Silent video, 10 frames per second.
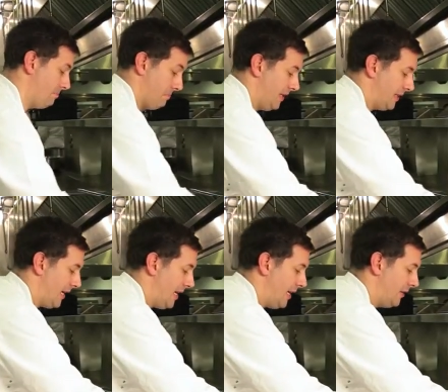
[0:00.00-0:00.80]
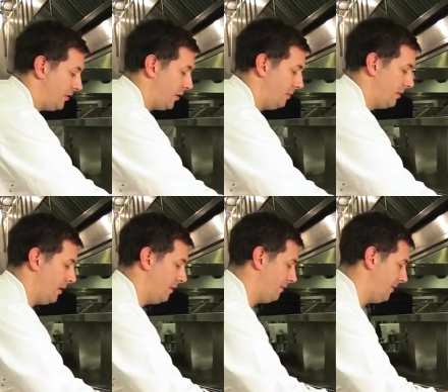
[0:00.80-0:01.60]
is key in terms
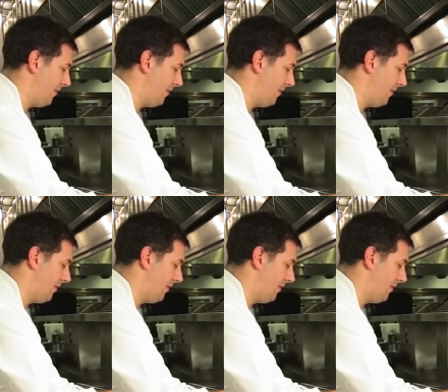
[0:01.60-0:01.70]
of